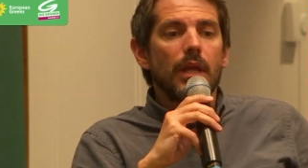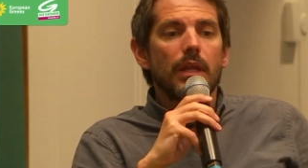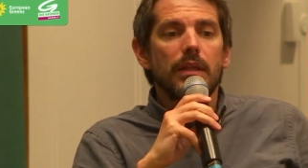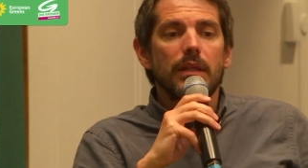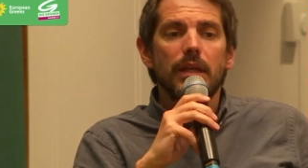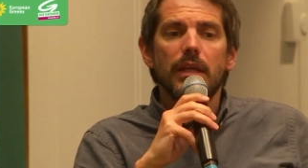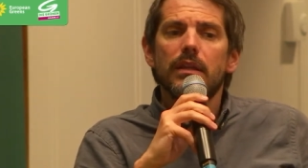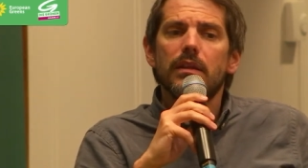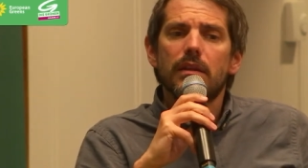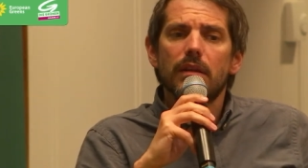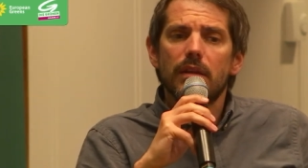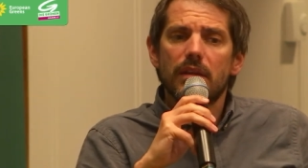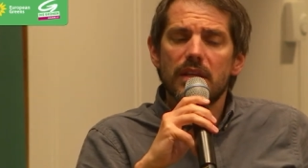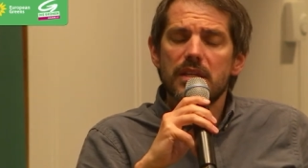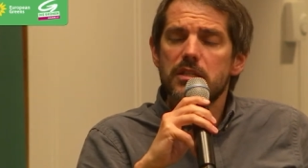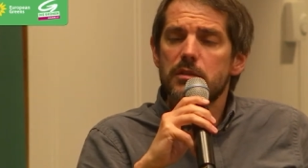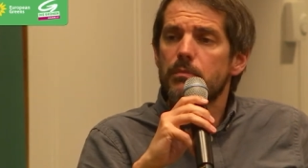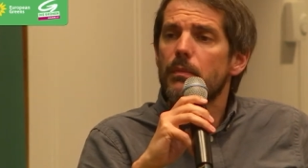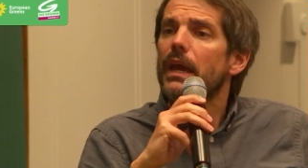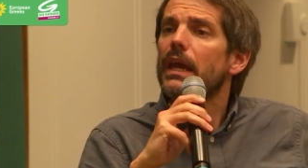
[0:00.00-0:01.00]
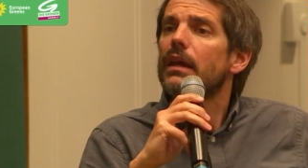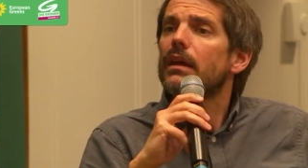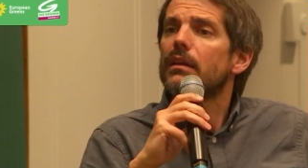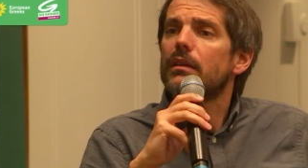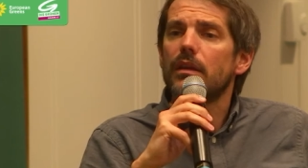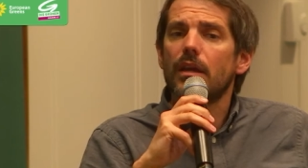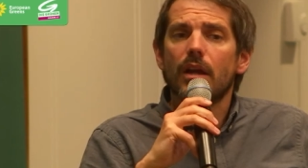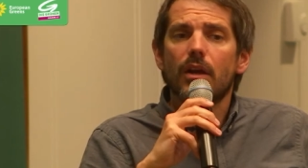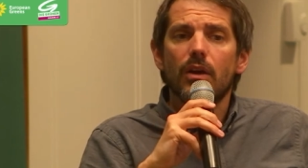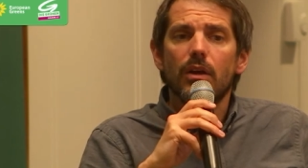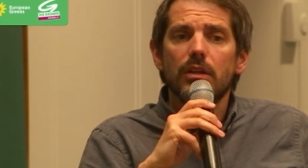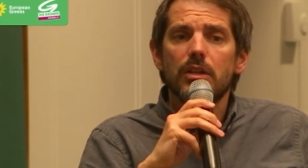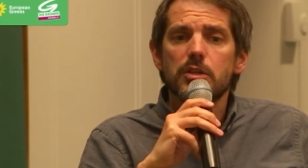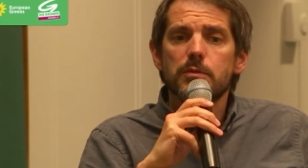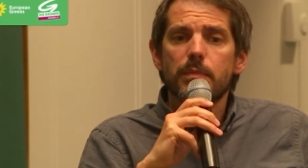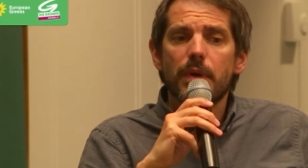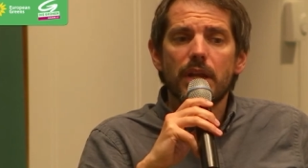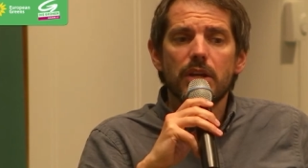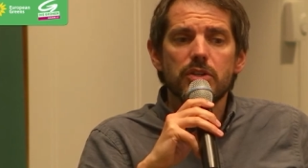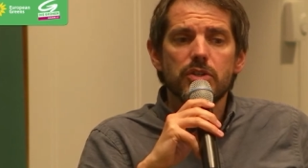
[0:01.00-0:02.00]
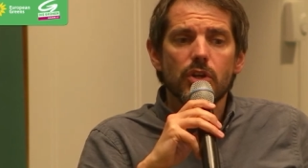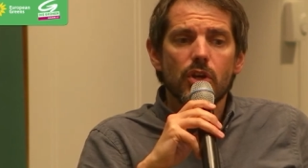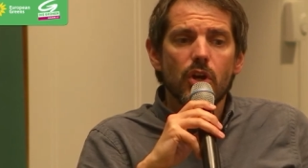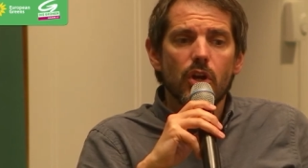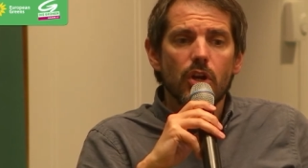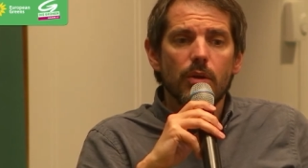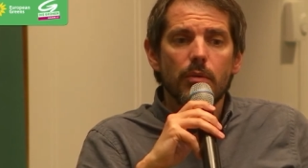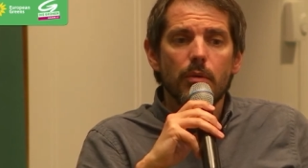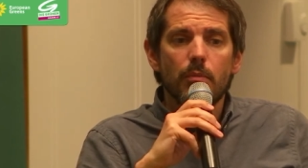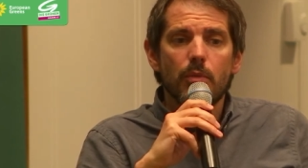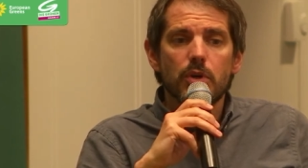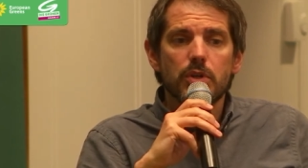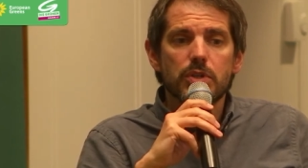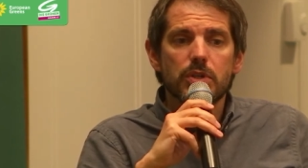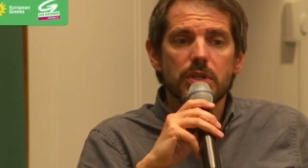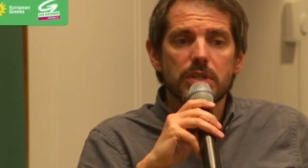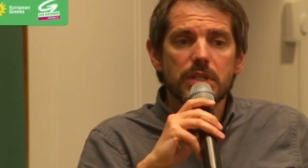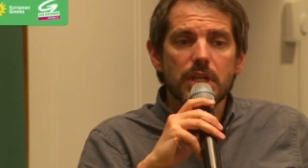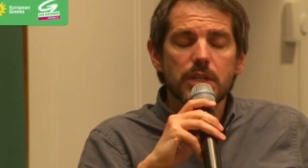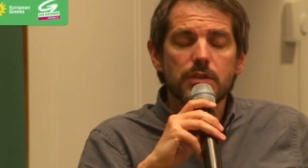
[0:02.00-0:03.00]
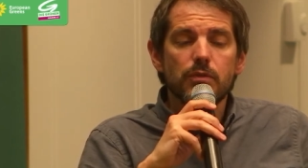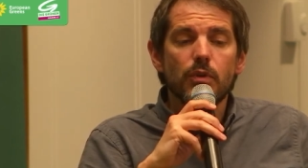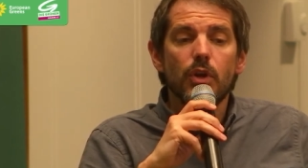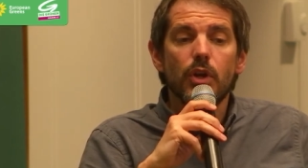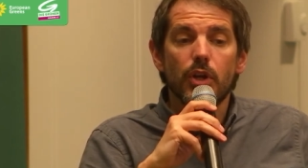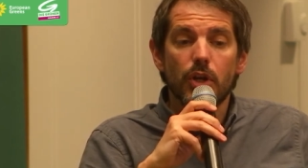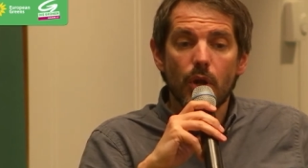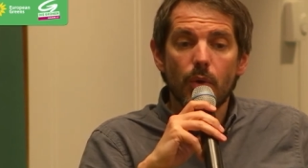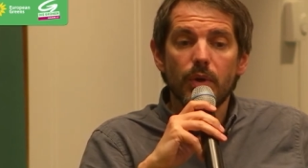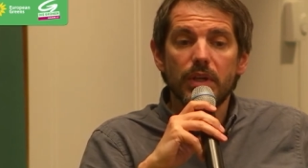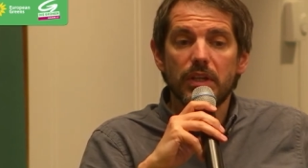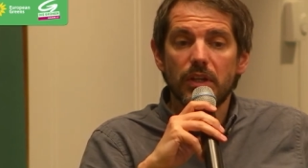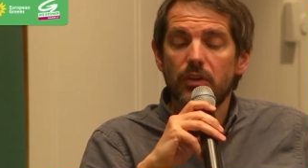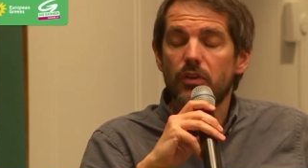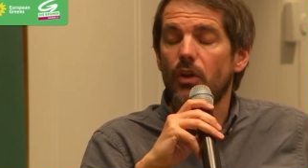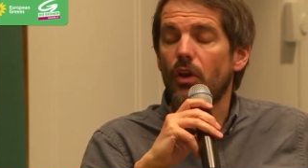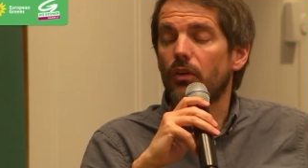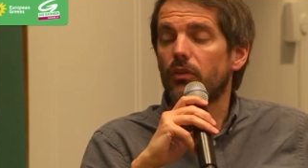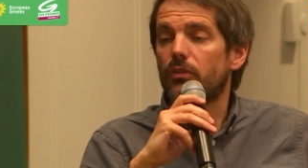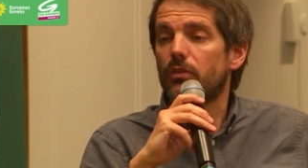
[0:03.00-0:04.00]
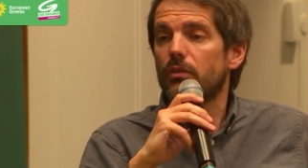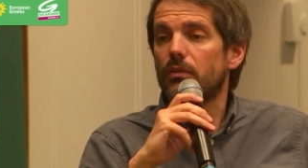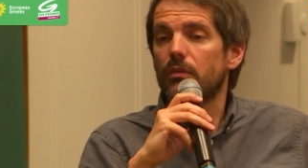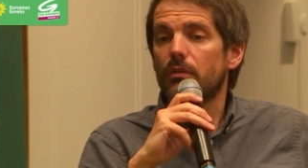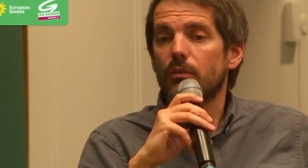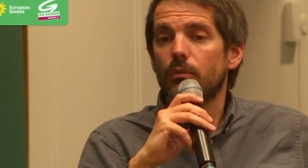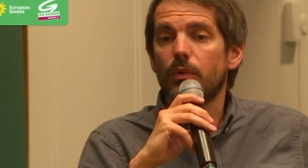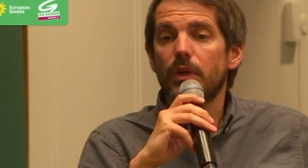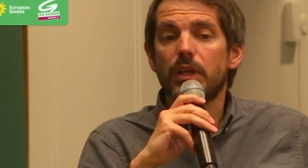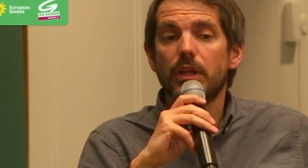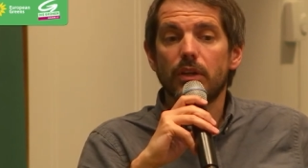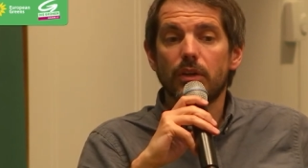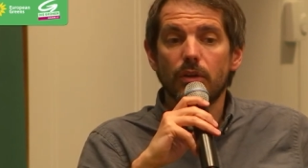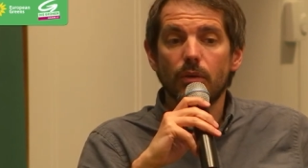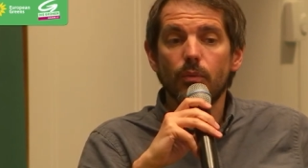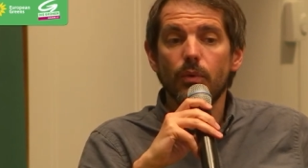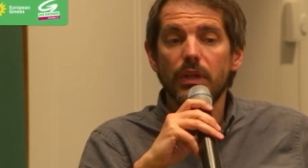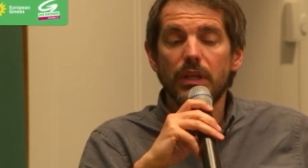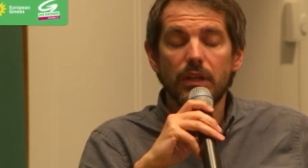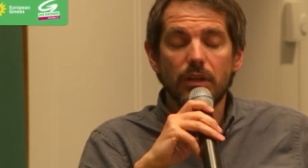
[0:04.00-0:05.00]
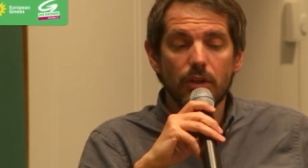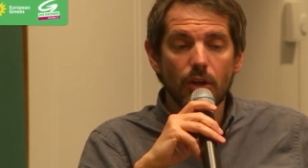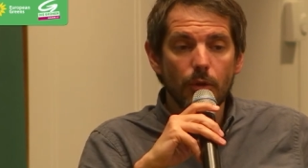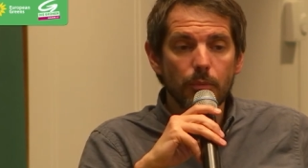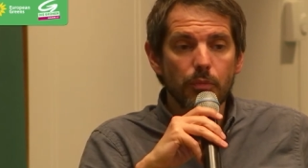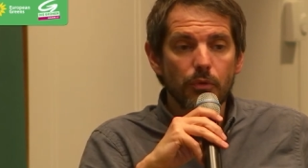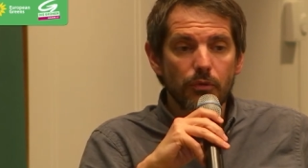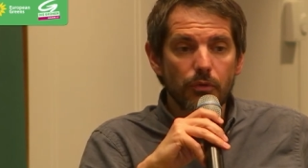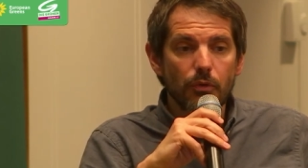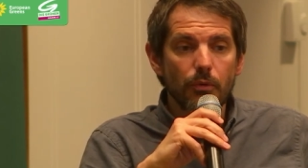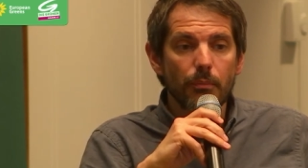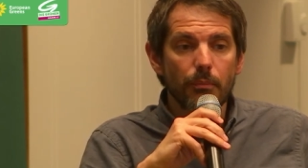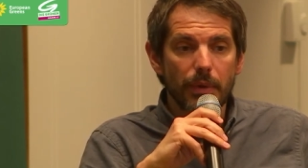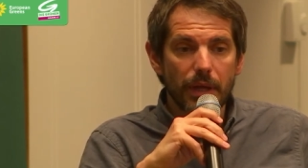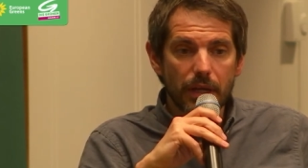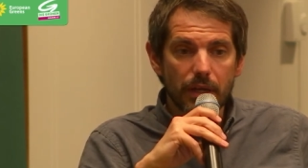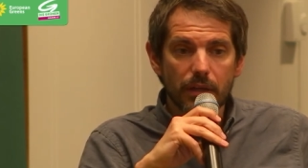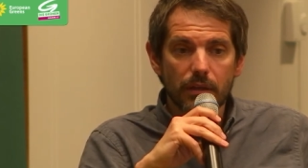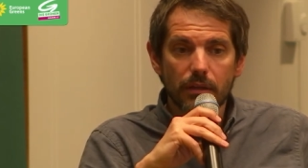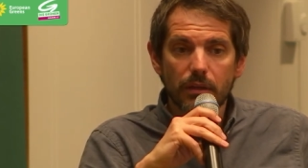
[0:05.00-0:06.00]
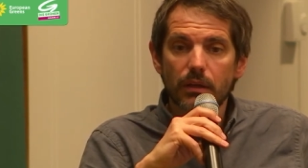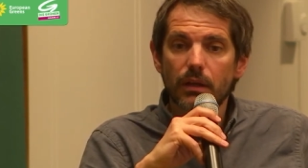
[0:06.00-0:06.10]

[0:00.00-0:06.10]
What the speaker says: Did this make the Spanish economy more successful? No, it did not. We did not perform better